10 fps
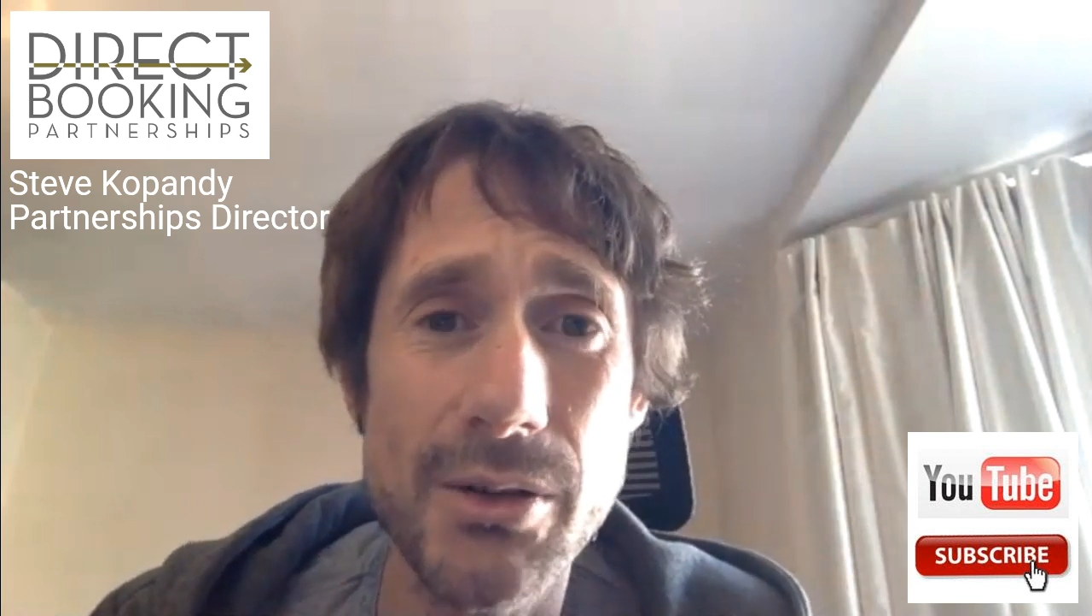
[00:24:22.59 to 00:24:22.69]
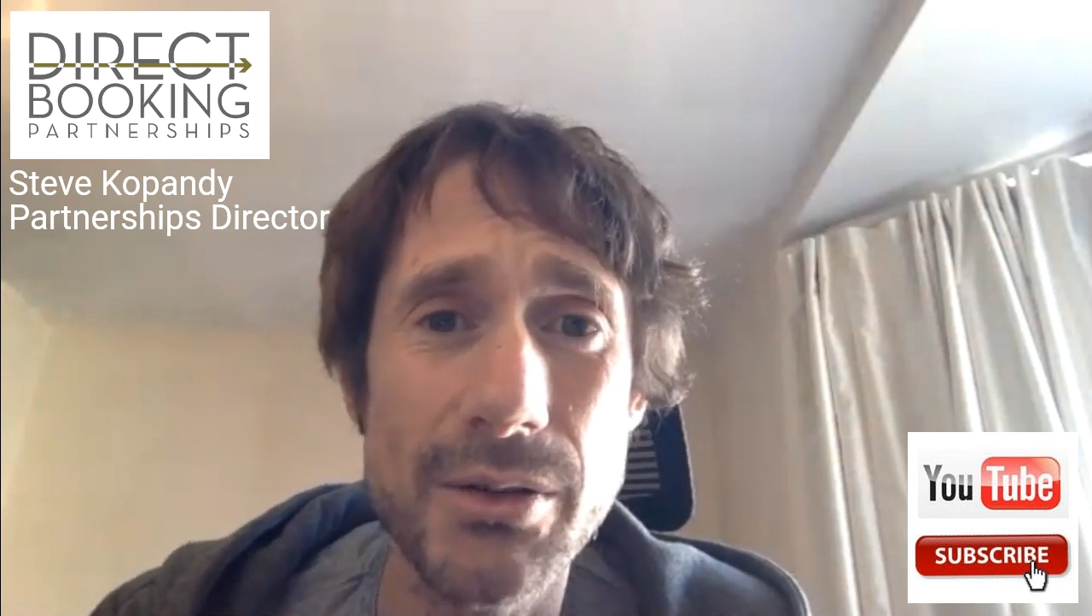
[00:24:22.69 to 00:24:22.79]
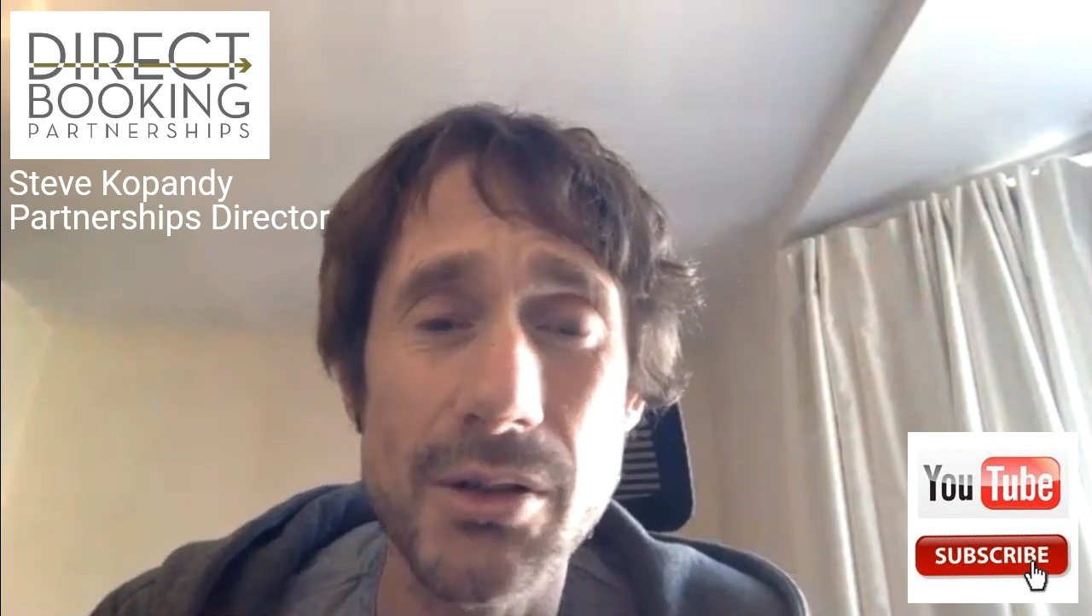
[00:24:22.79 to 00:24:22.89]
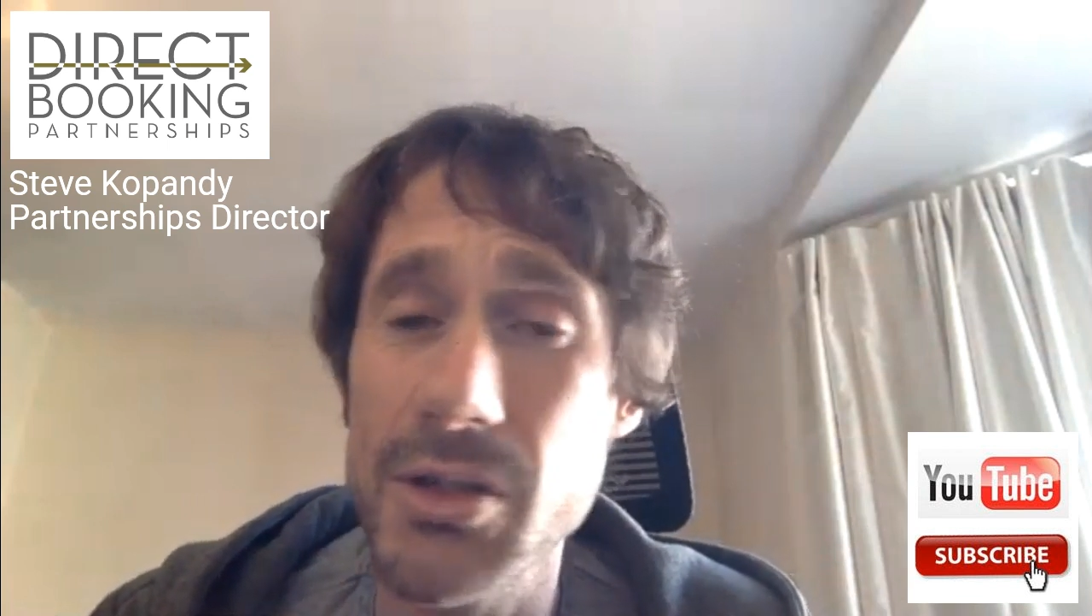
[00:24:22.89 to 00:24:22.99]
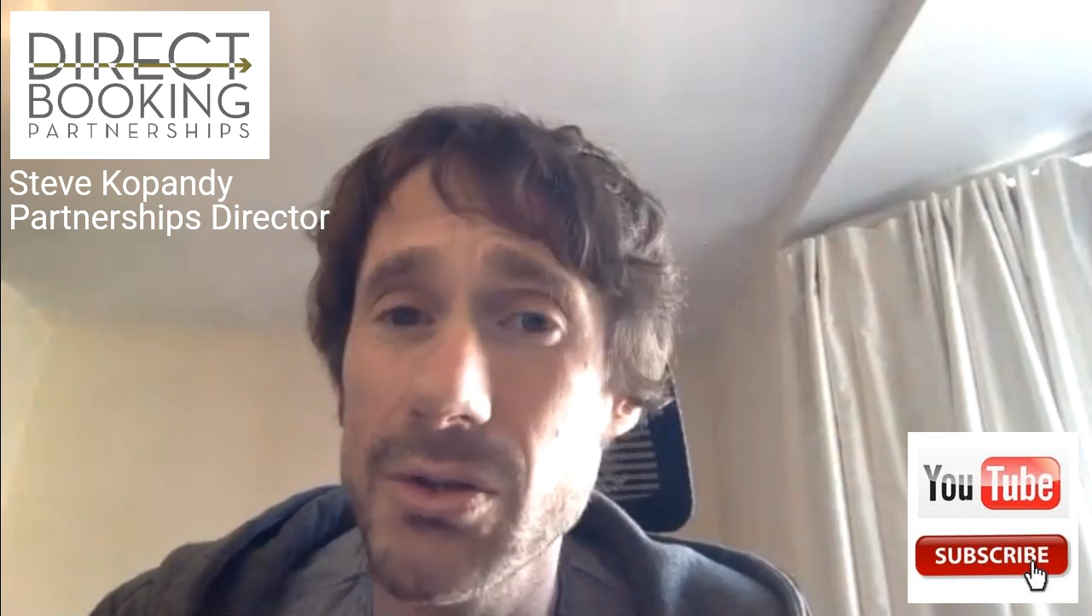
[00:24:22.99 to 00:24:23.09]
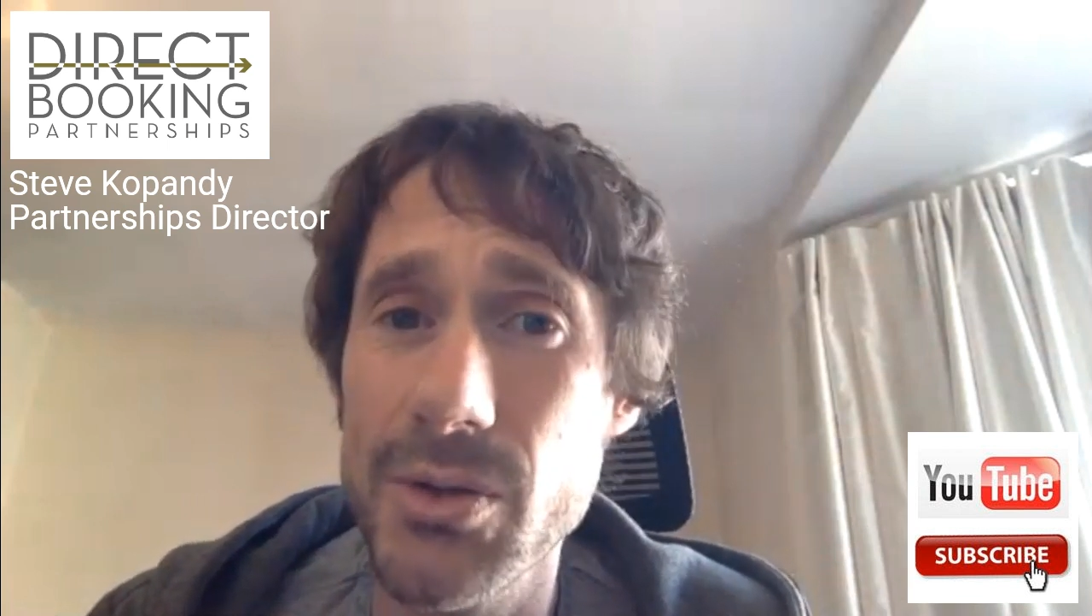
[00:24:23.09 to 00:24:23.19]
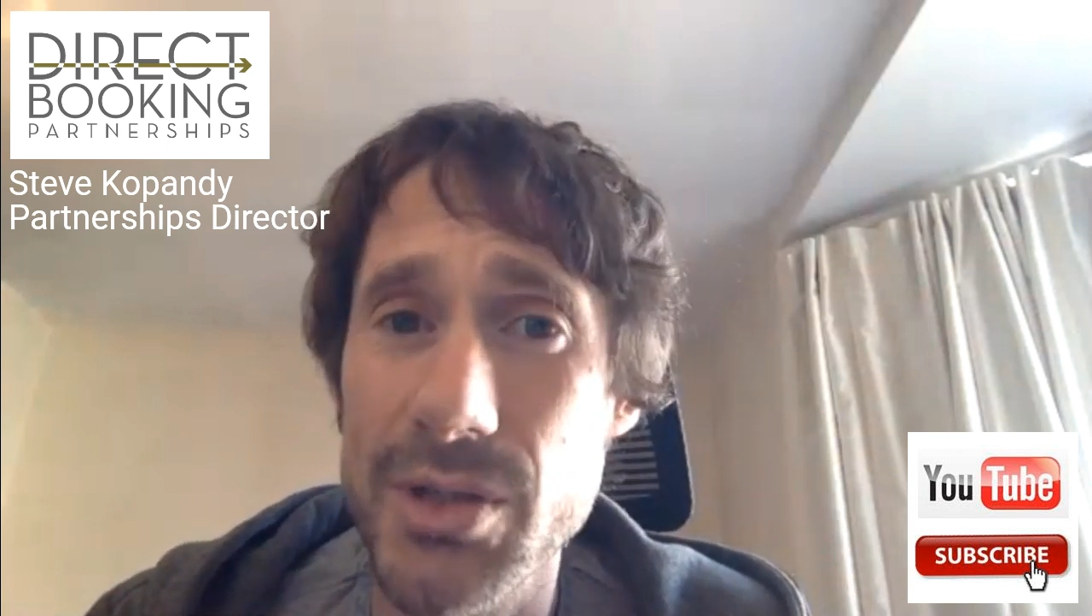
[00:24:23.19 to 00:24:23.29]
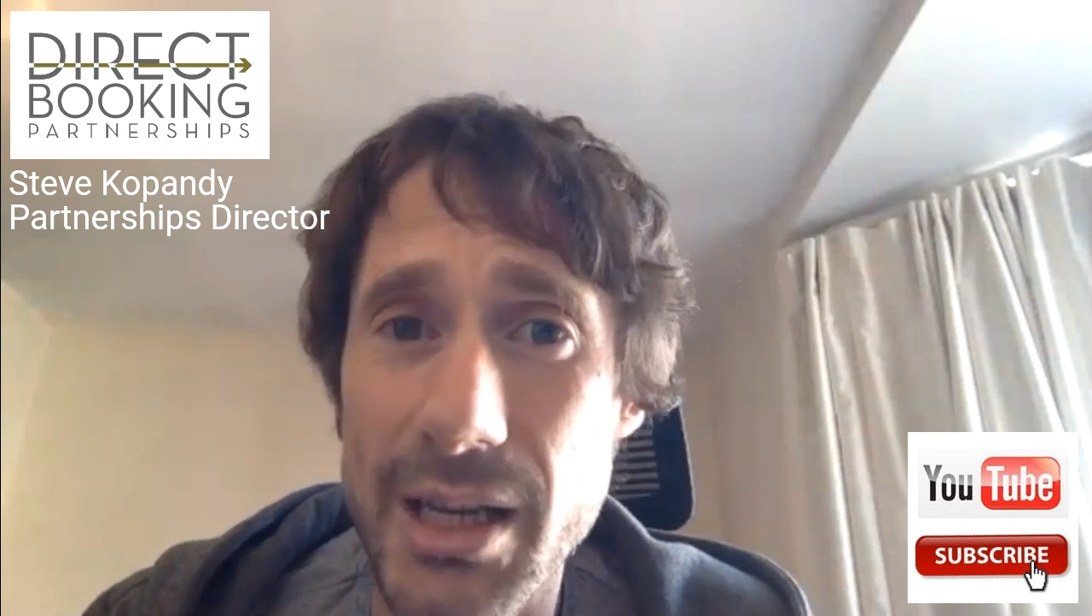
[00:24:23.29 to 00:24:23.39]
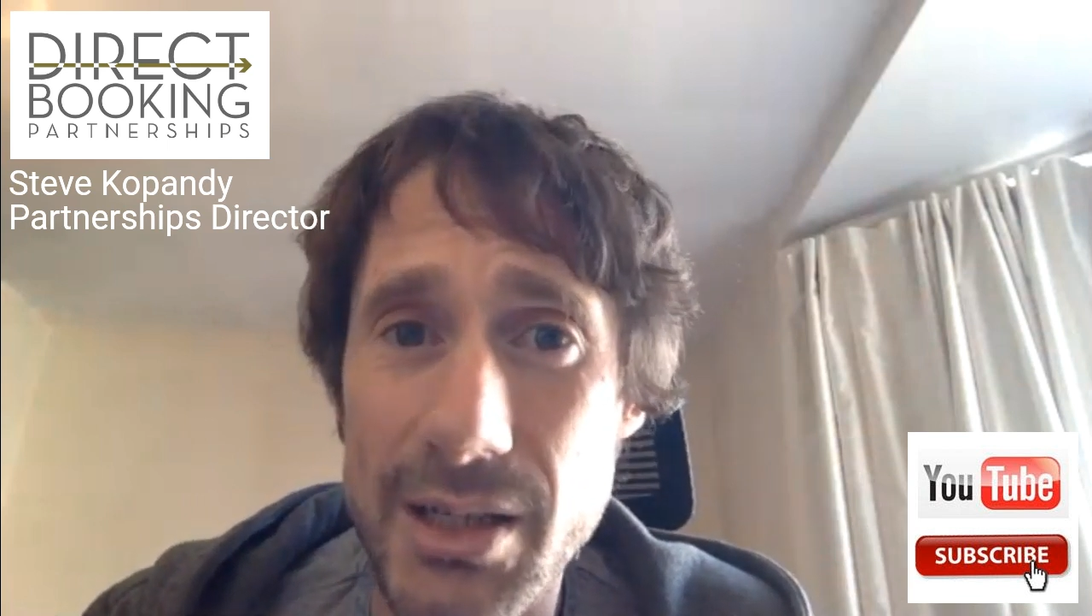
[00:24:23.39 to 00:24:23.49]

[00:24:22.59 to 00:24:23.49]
on the tours and